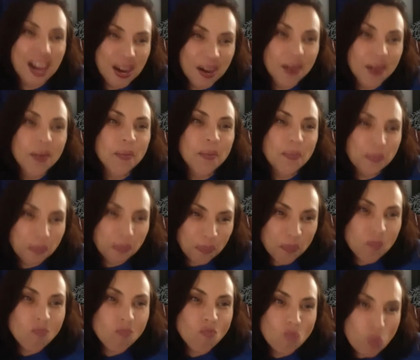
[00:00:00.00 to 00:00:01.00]
they get
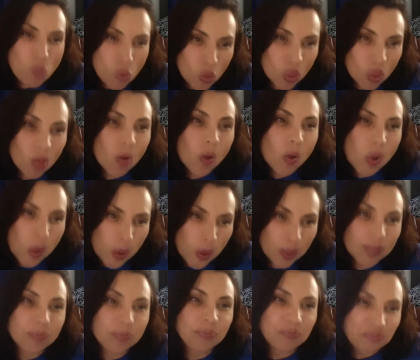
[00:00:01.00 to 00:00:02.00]
involved and really
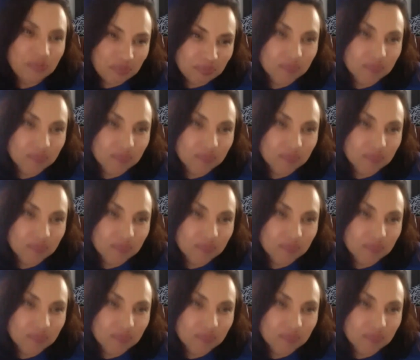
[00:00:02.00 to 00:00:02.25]
into